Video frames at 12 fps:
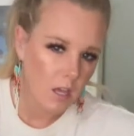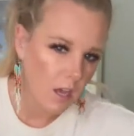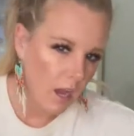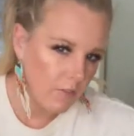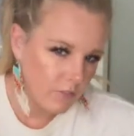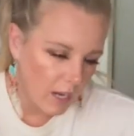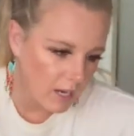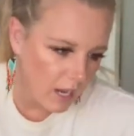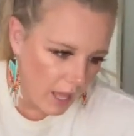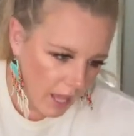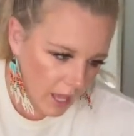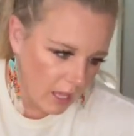I've done
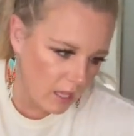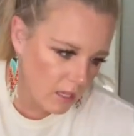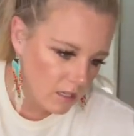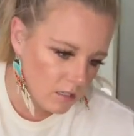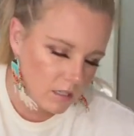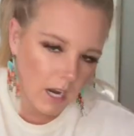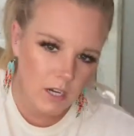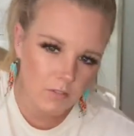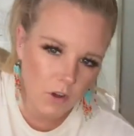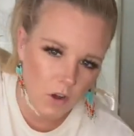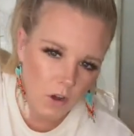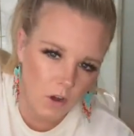a kind of
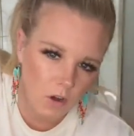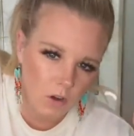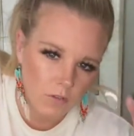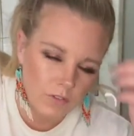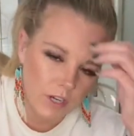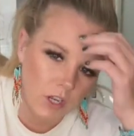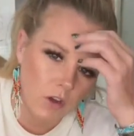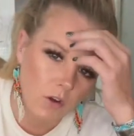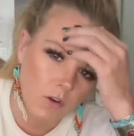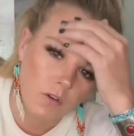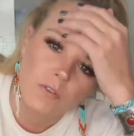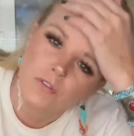haul
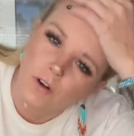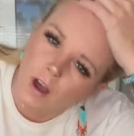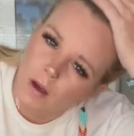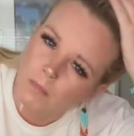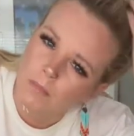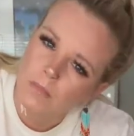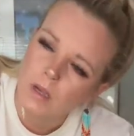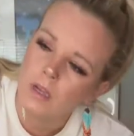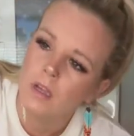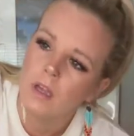video from